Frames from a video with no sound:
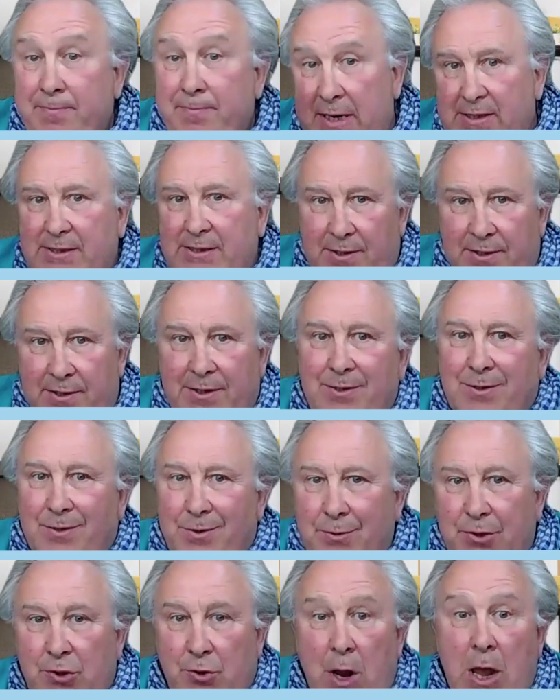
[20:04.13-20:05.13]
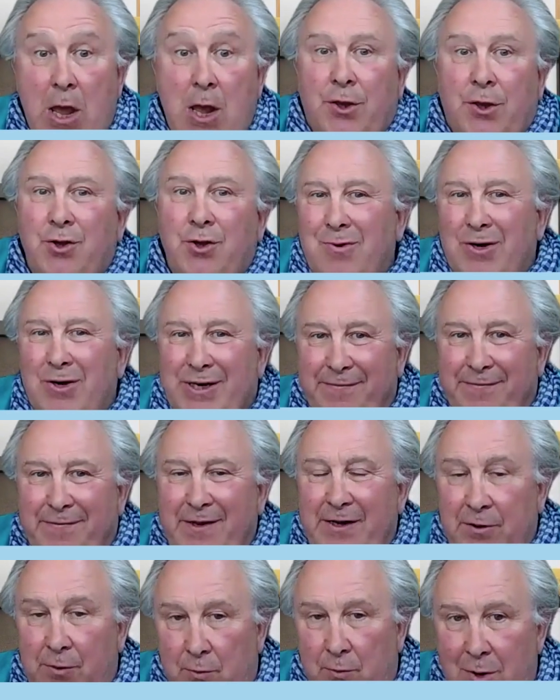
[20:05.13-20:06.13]
based on, you know, you're
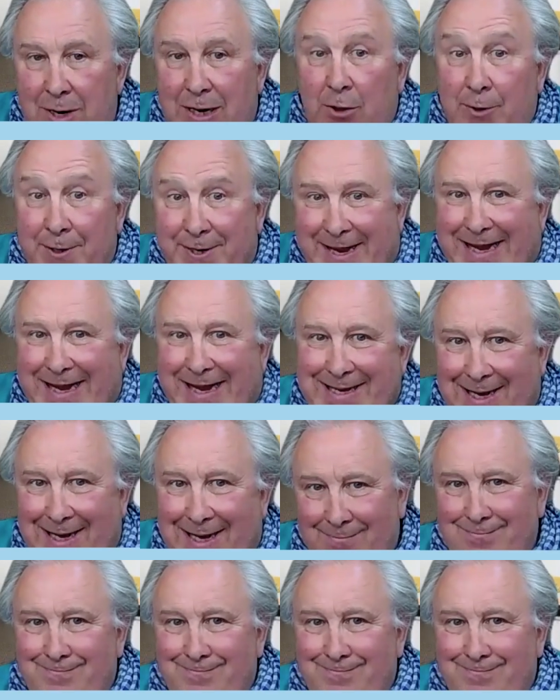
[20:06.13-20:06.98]
modifying real data.